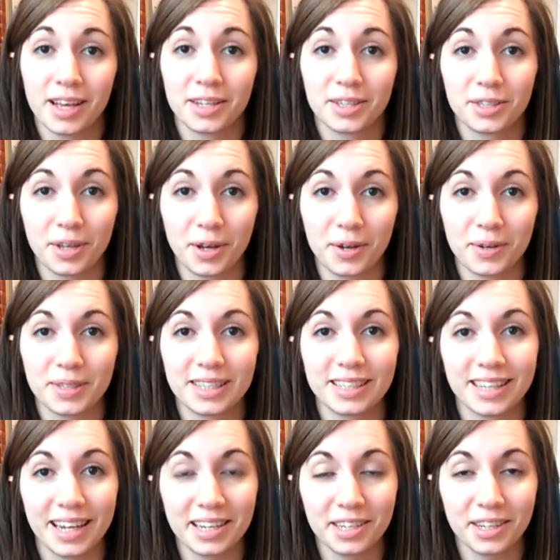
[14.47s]
So
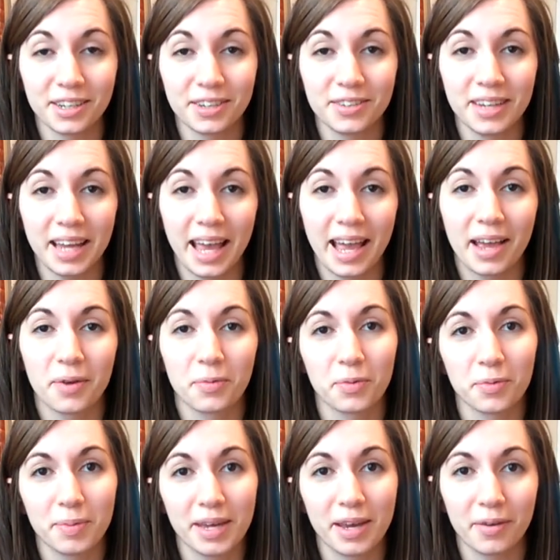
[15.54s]
stay tuned and
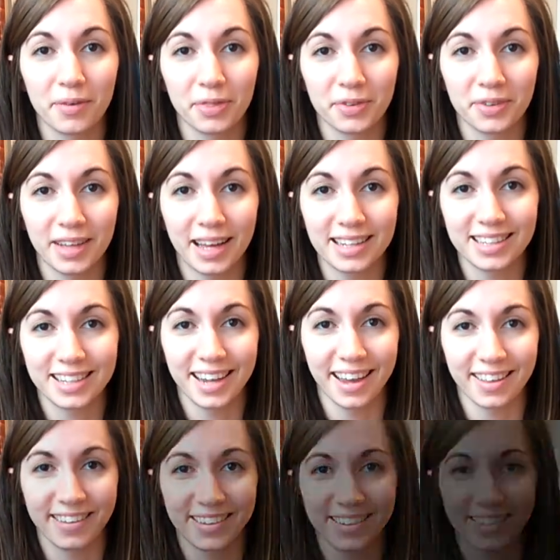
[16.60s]
we'll be going through that together.